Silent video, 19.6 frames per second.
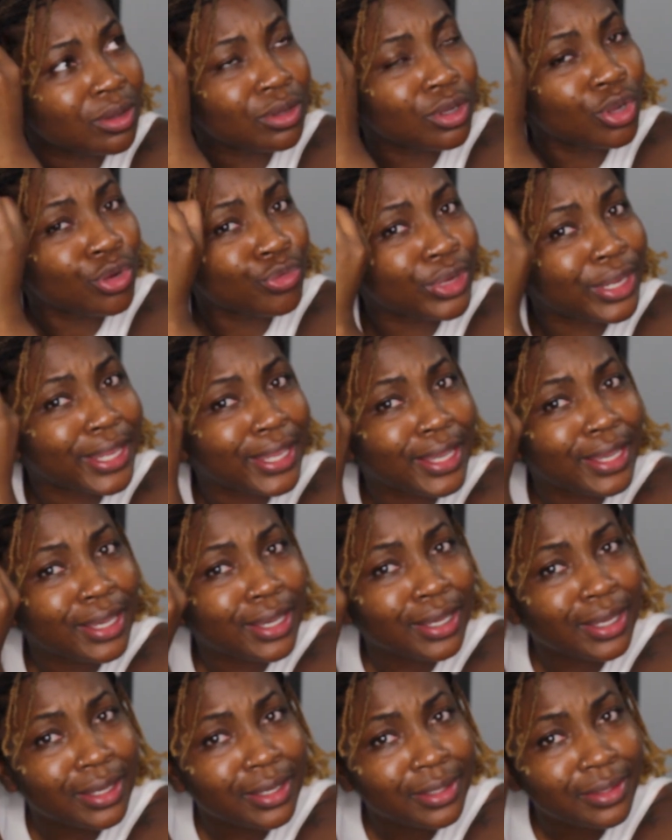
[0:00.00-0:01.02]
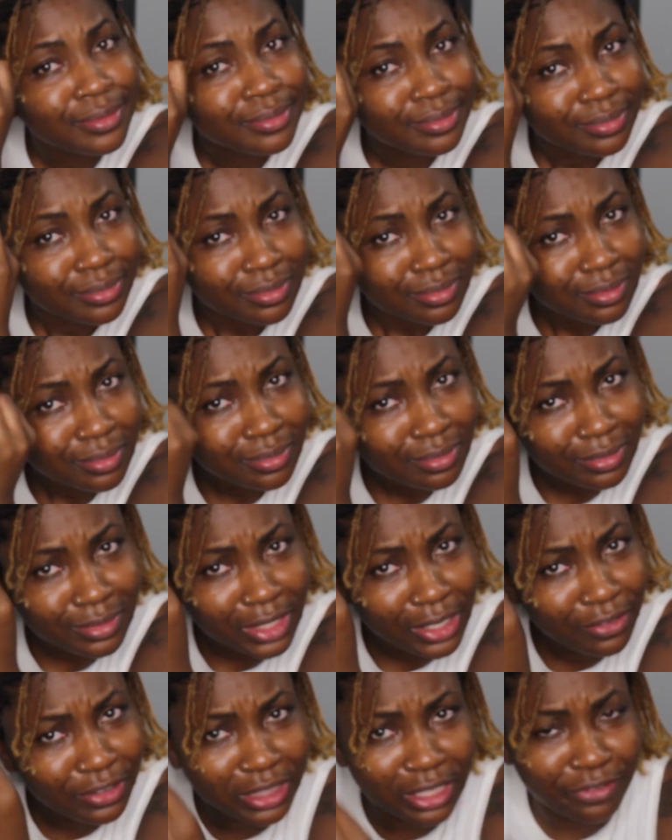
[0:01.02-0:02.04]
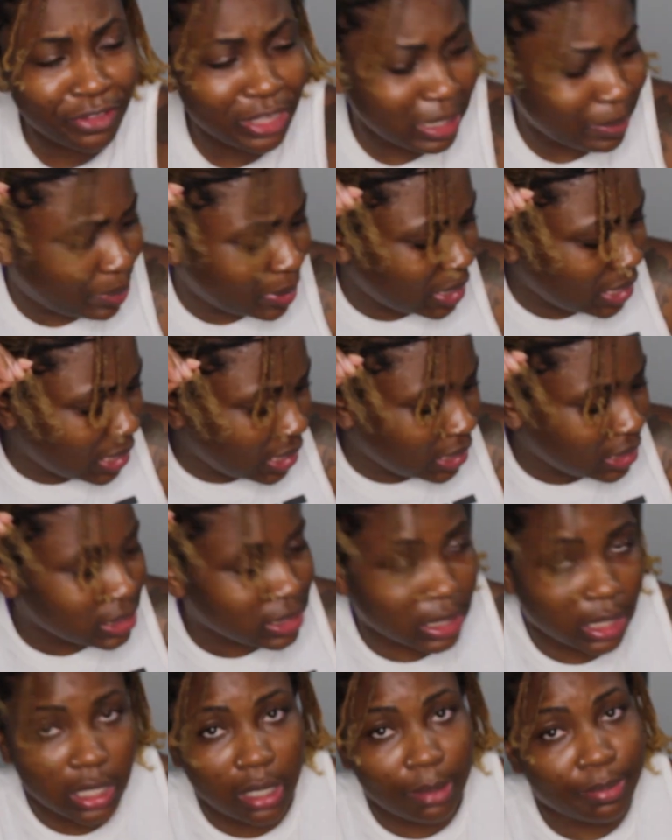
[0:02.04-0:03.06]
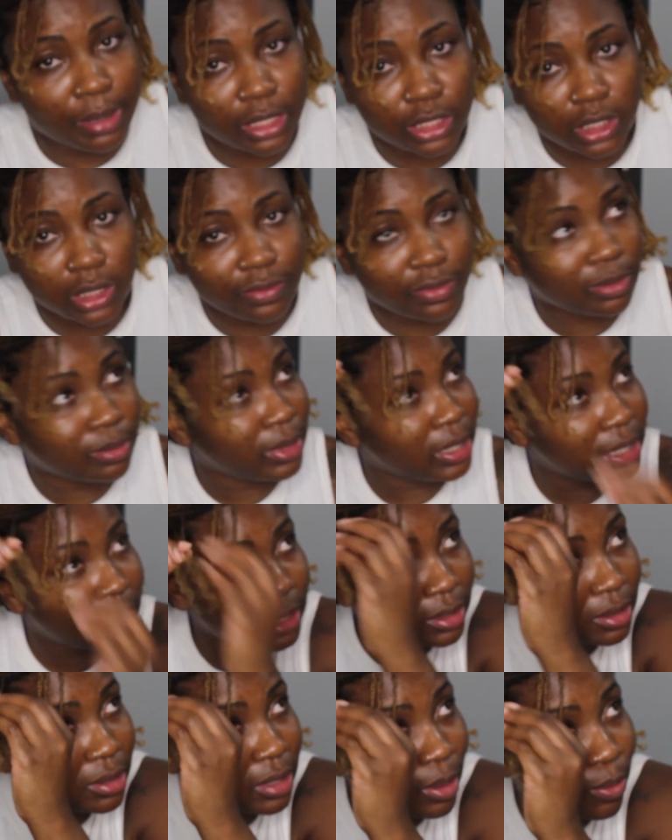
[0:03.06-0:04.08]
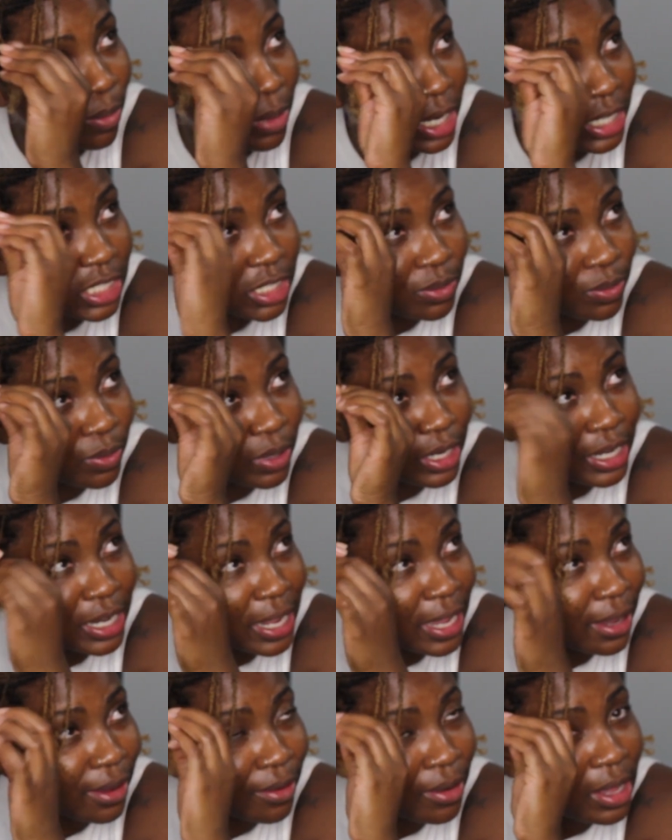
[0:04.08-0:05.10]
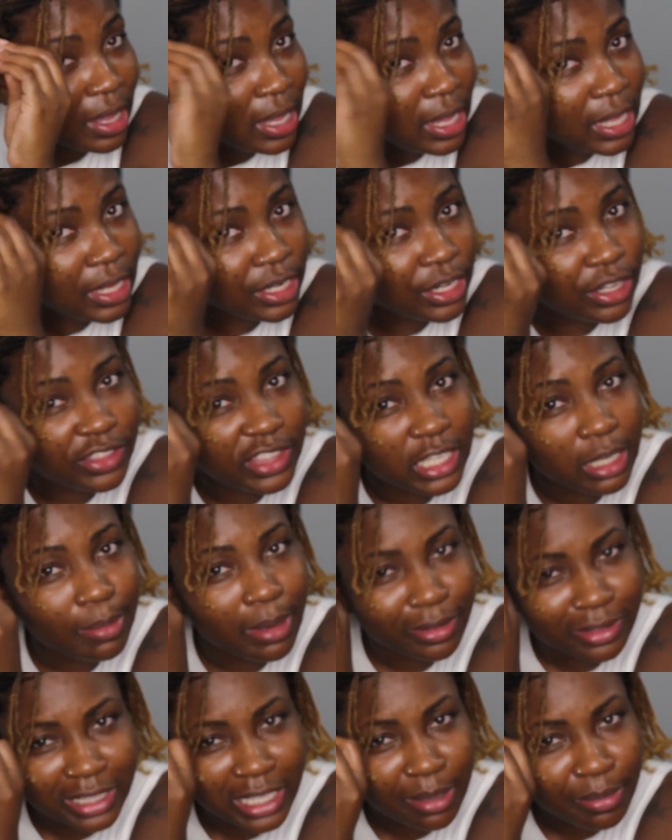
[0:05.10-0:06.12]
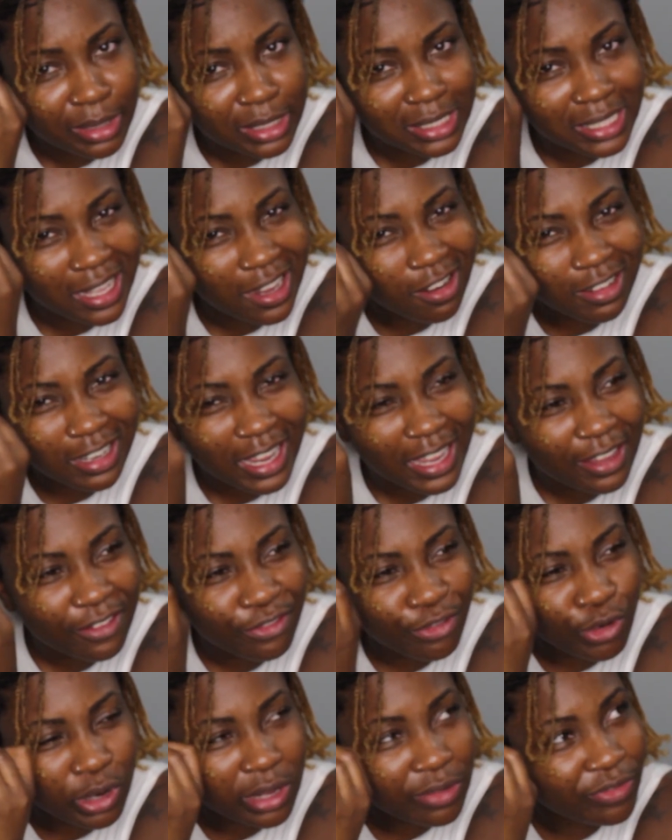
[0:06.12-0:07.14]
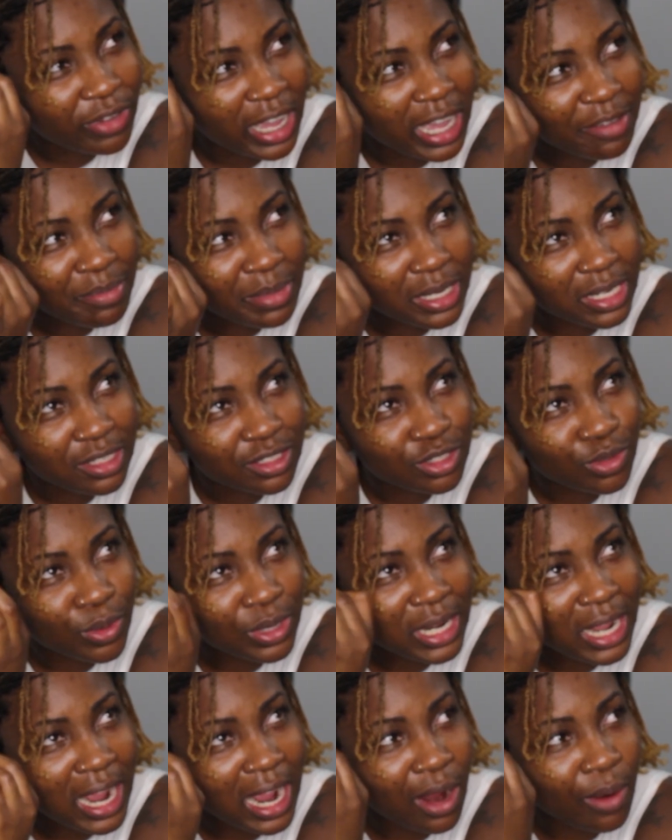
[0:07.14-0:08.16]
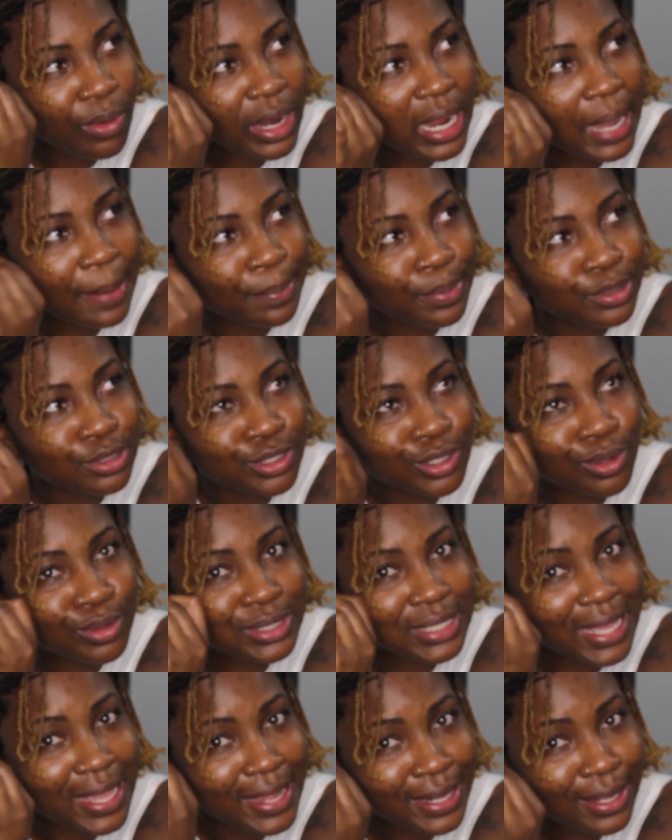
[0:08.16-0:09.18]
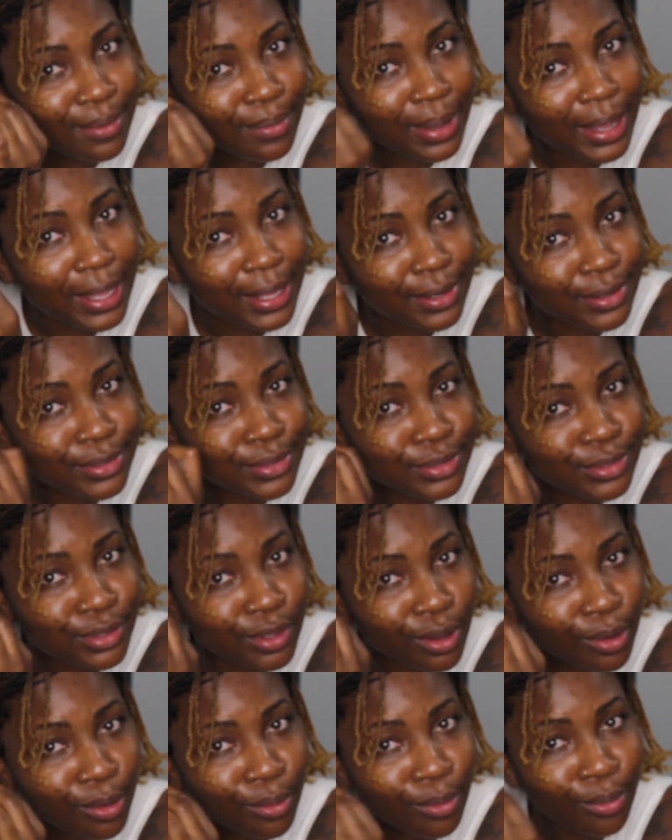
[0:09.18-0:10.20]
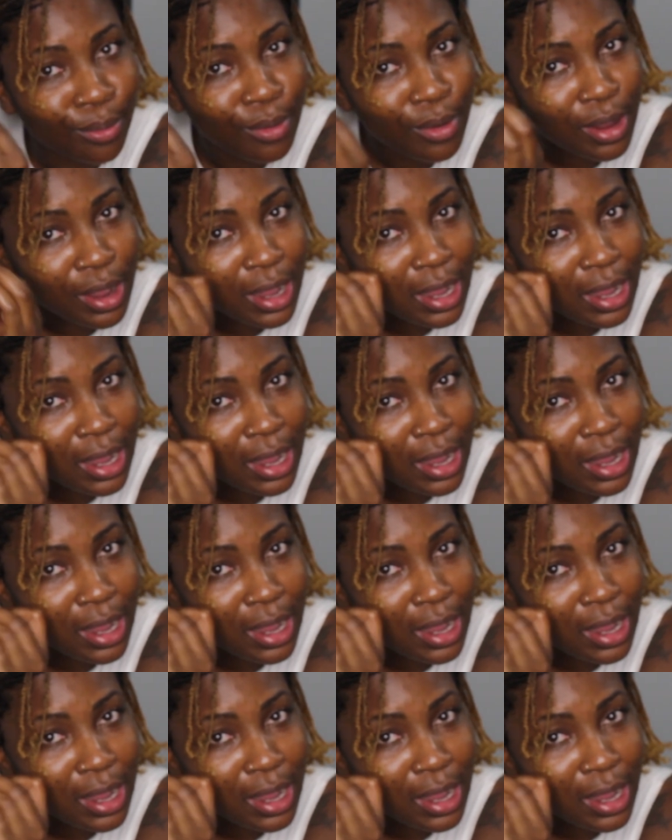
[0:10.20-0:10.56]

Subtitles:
Korea, the Philippines, like a bunch of them. And I'm watching one now. The good thing about them is they're like 45-minute to an hour episodes anyway. So